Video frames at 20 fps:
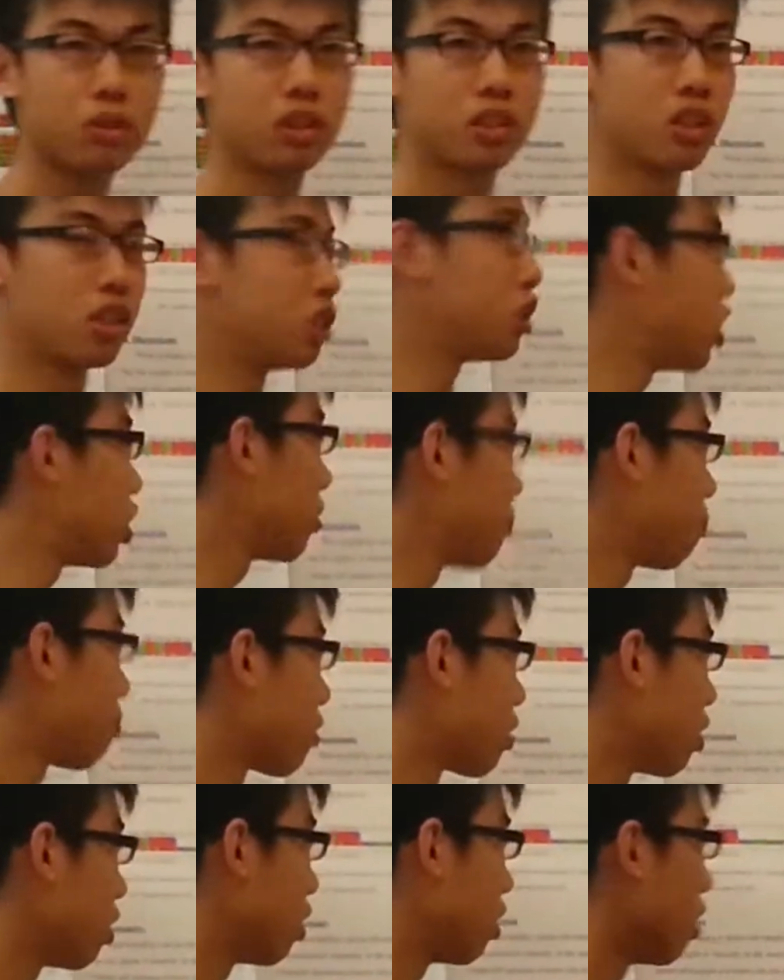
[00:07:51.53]
research.
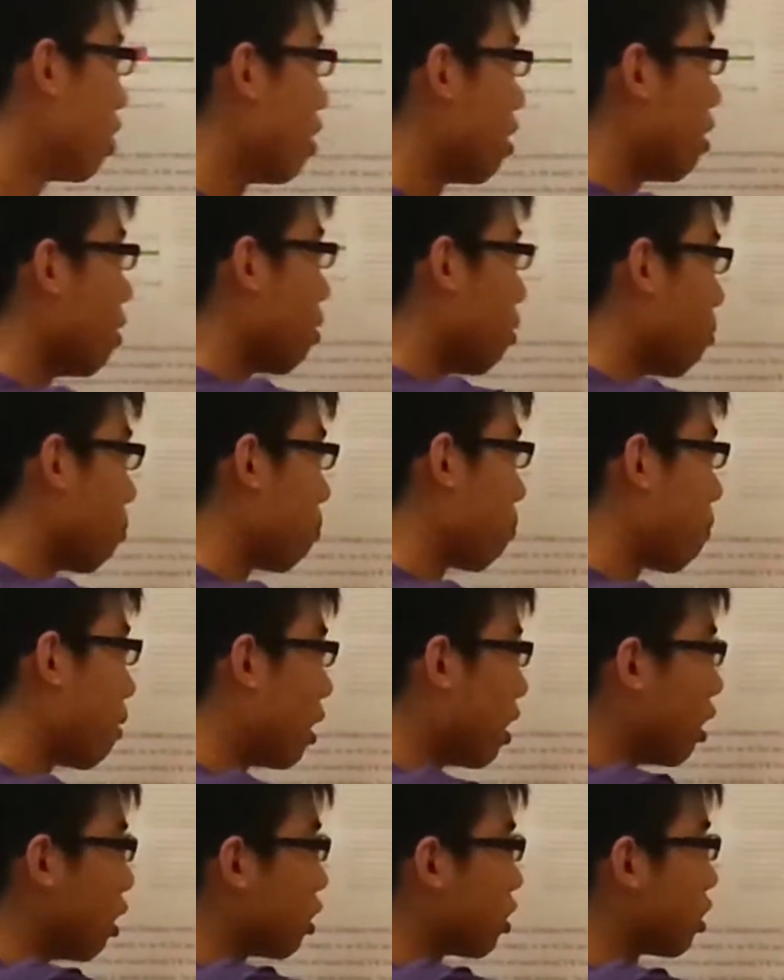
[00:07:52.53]

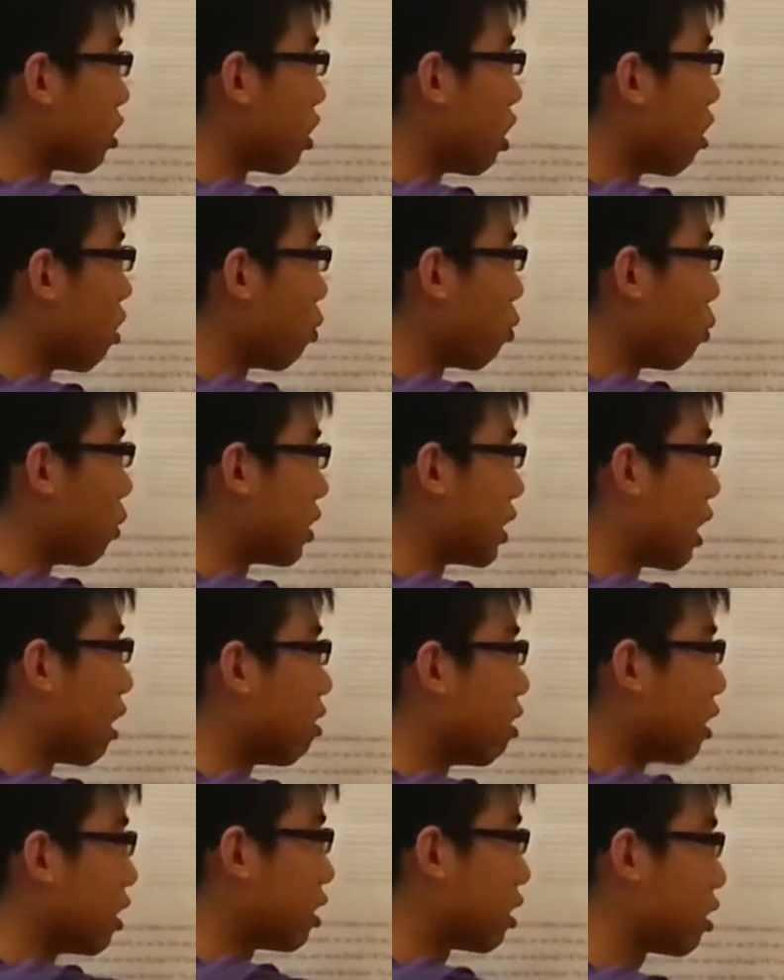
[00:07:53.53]
So
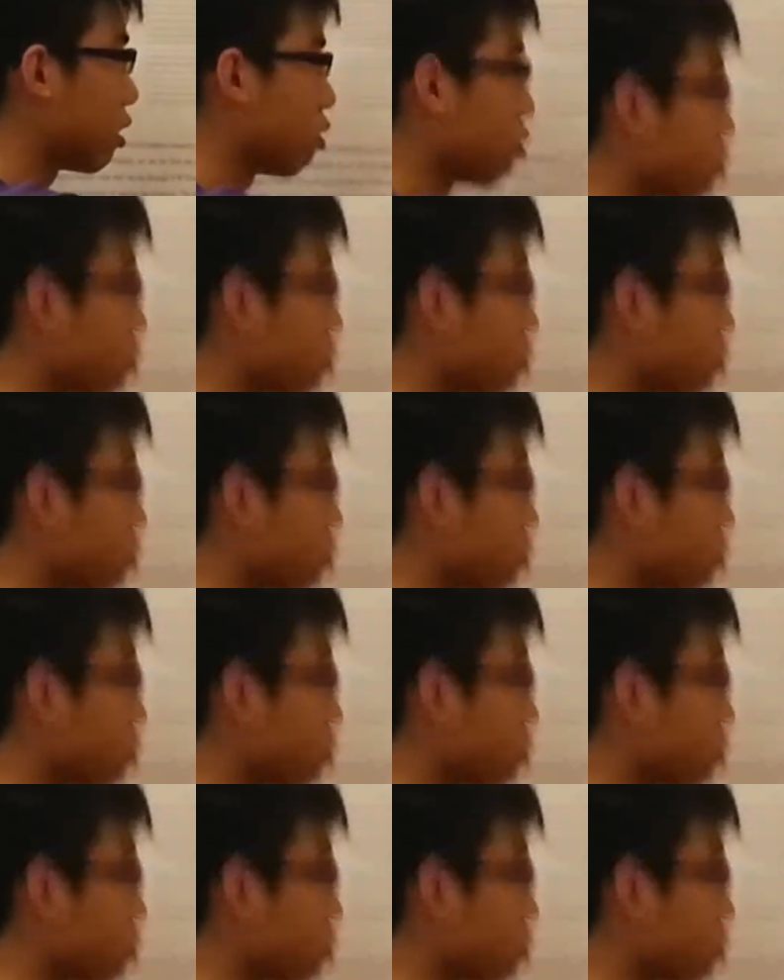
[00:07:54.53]
without this